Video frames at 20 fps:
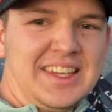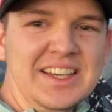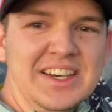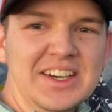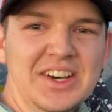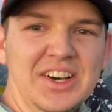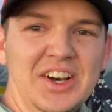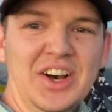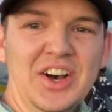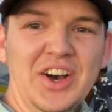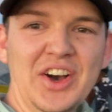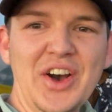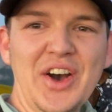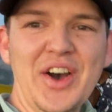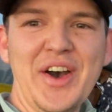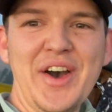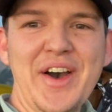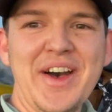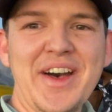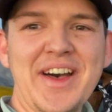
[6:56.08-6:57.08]

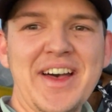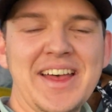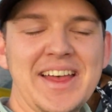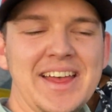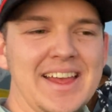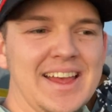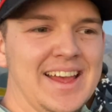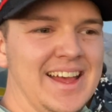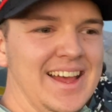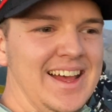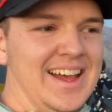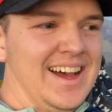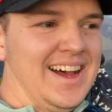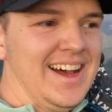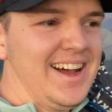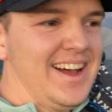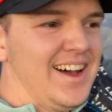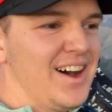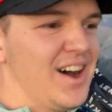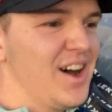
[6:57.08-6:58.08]
Oh,
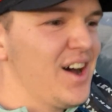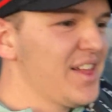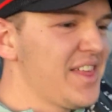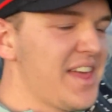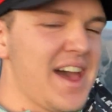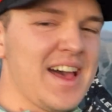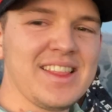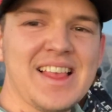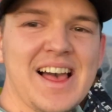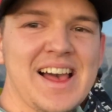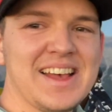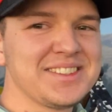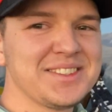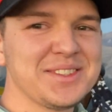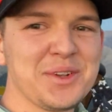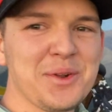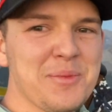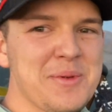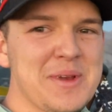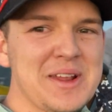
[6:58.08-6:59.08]
that last
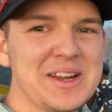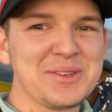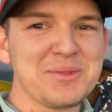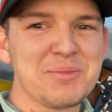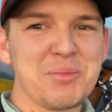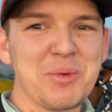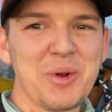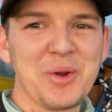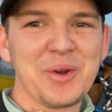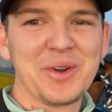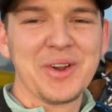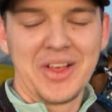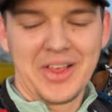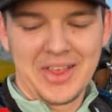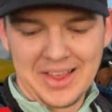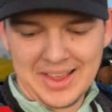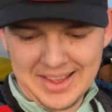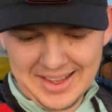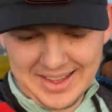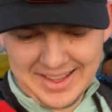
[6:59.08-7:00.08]
little bit is brutal,
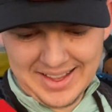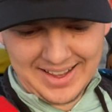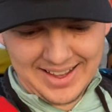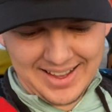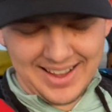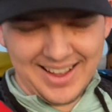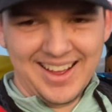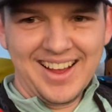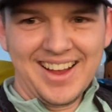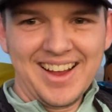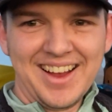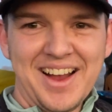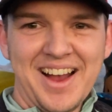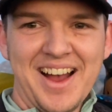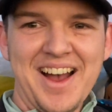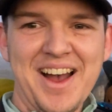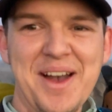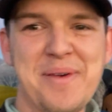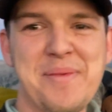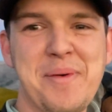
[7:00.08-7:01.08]

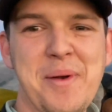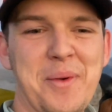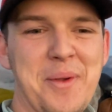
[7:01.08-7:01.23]
but